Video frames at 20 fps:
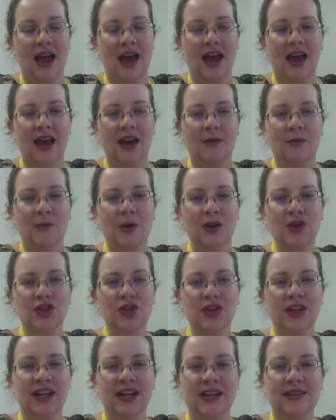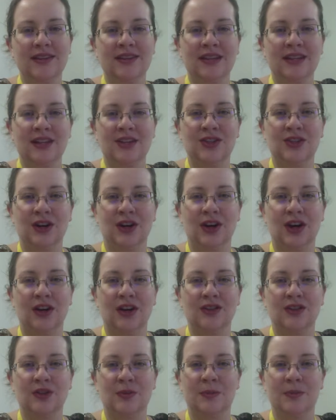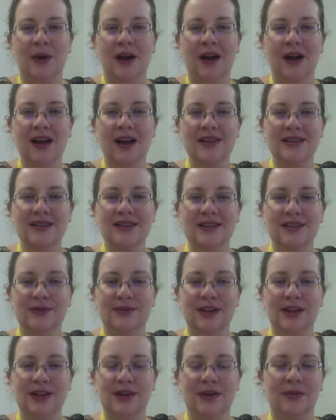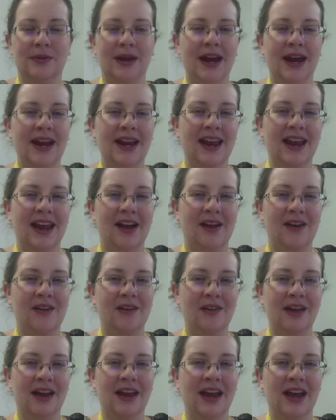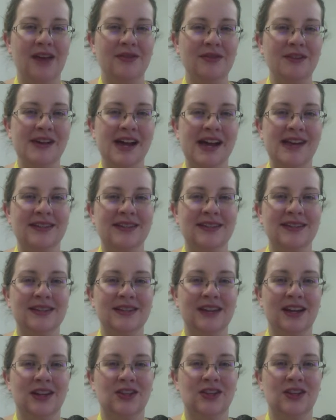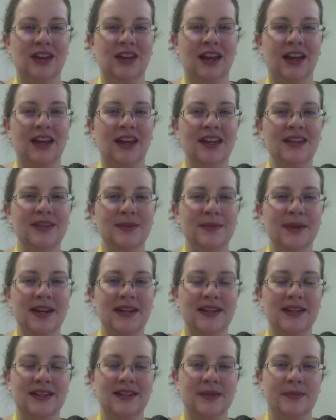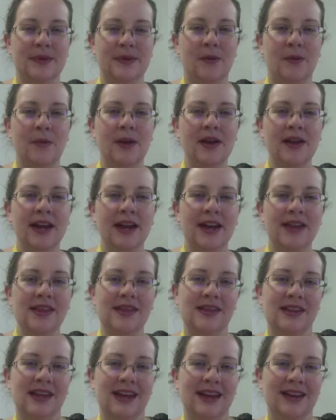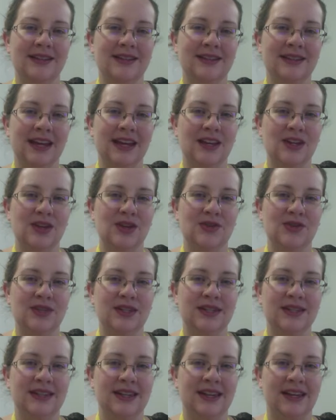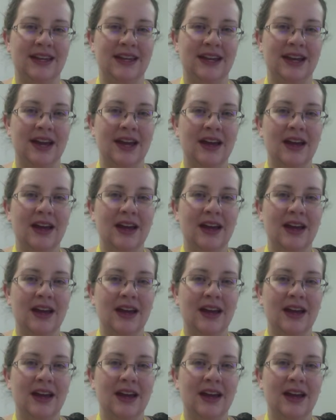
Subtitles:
And I want your guest teacher to pause this video right now and have a class discussion and get some ideas about what kind of things can you see